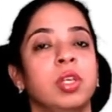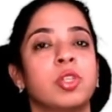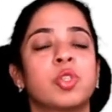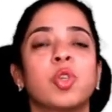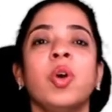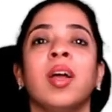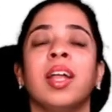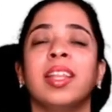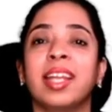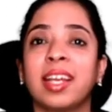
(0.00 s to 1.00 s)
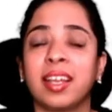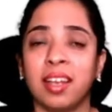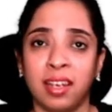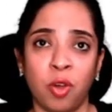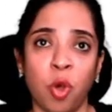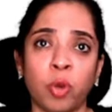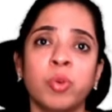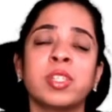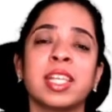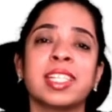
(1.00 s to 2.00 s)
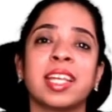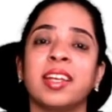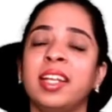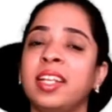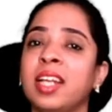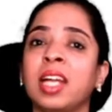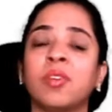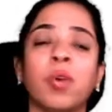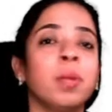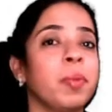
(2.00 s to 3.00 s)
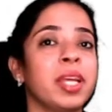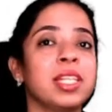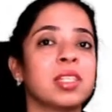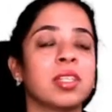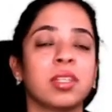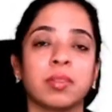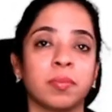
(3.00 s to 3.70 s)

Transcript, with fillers: So the uh, hormones are secreted at one place